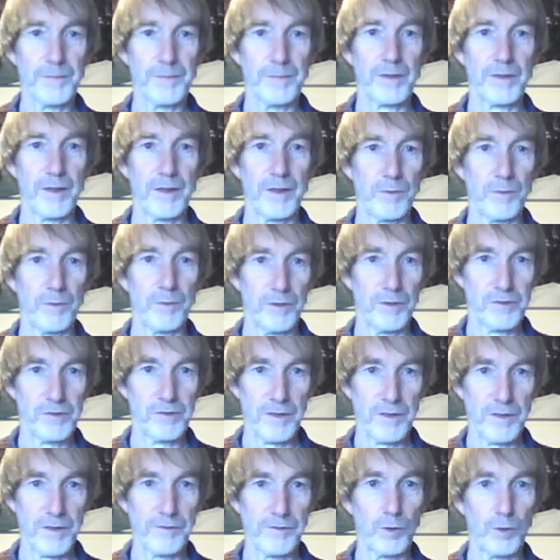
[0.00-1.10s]
That's what the
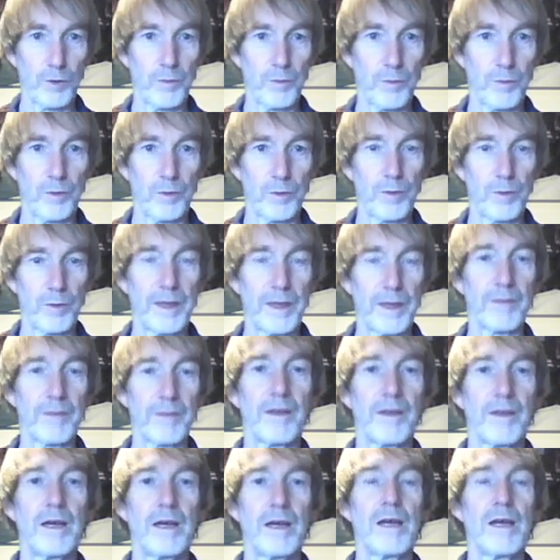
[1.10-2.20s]
transform is all about.
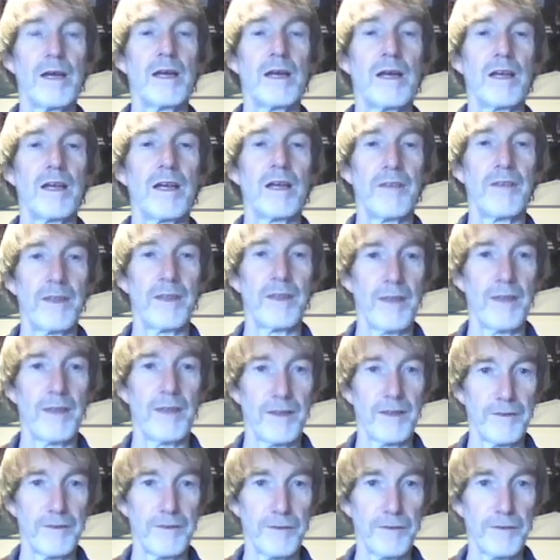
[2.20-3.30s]
And then that
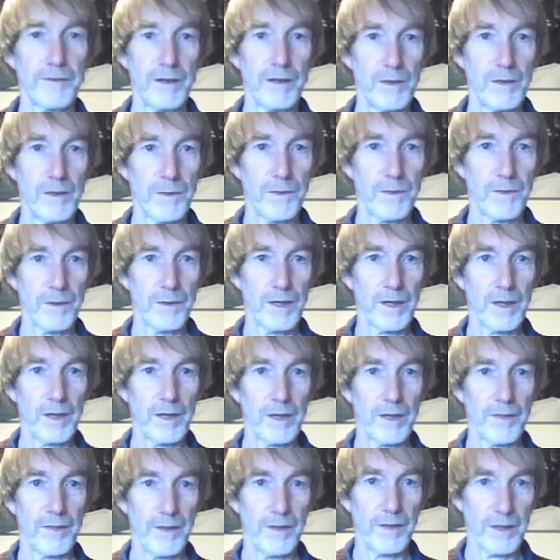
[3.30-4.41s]
defines
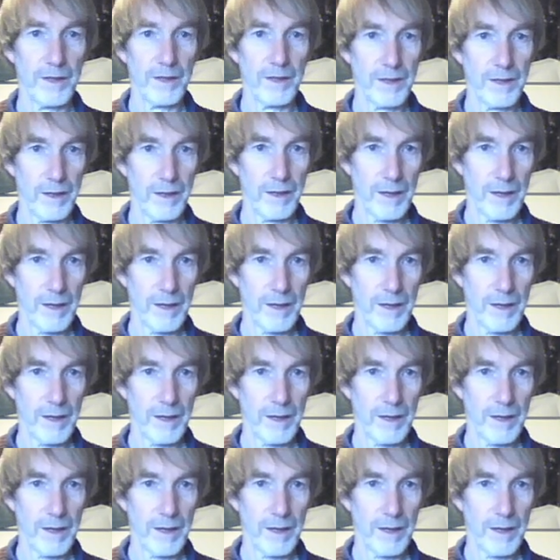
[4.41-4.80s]
the